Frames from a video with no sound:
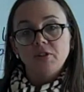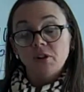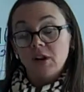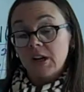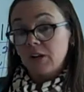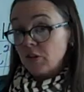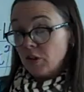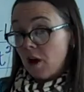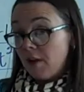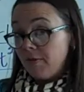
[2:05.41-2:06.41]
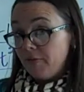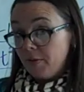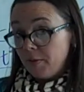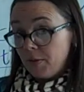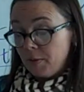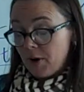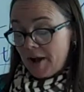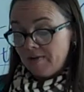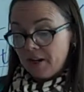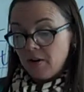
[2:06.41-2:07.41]
you're going to solve the
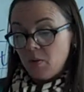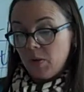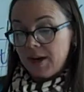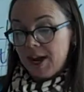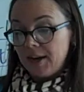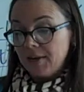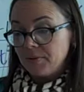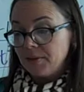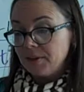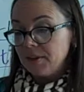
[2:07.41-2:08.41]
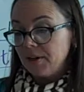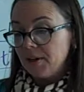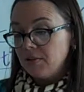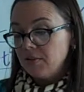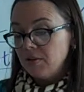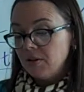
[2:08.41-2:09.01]
profit when n equals 0.